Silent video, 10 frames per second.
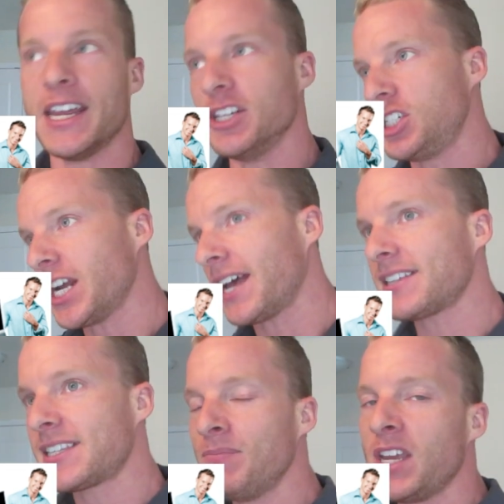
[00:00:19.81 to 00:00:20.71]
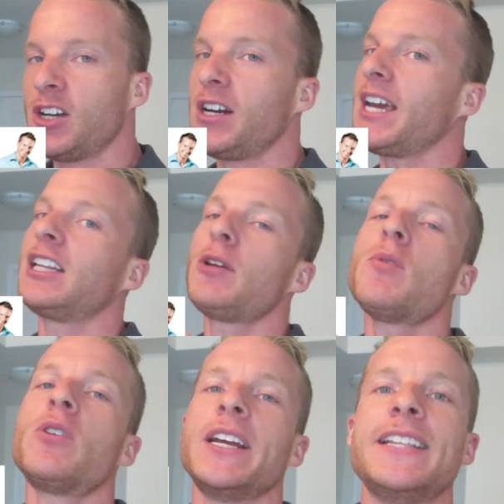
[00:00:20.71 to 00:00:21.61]
and Jess, and you're gonna get a
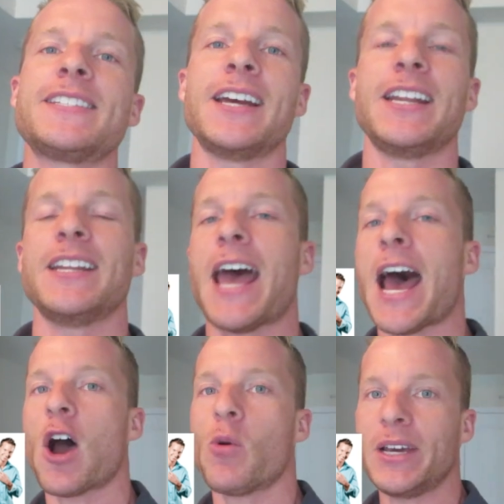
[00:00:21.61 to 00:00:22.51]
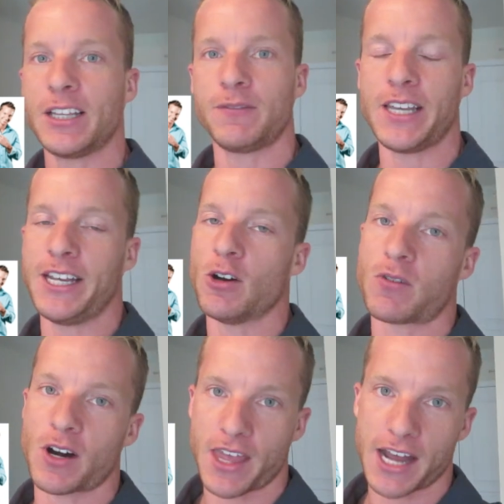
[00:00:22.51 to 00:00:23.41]
little more insight into how we live lean
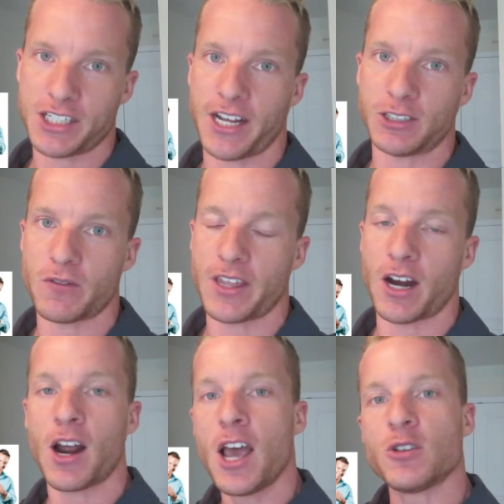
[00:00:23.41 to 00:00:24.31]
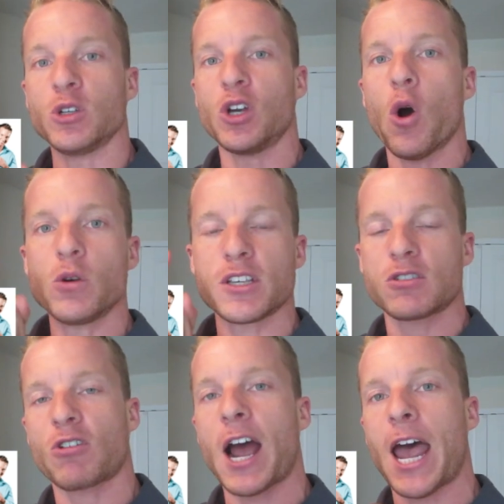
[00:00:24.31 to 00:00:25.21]
over on that channel over there. So go
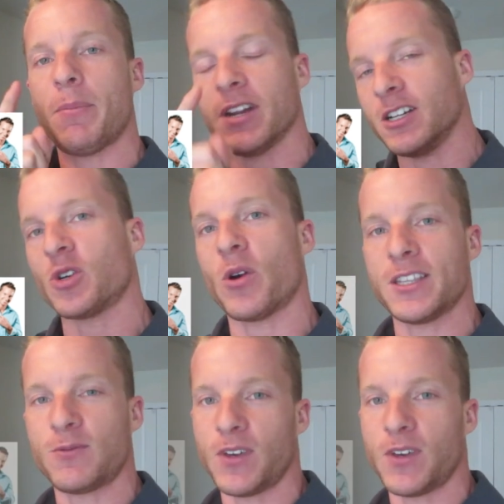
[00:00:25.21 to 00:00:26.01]
subscribe and enjoy this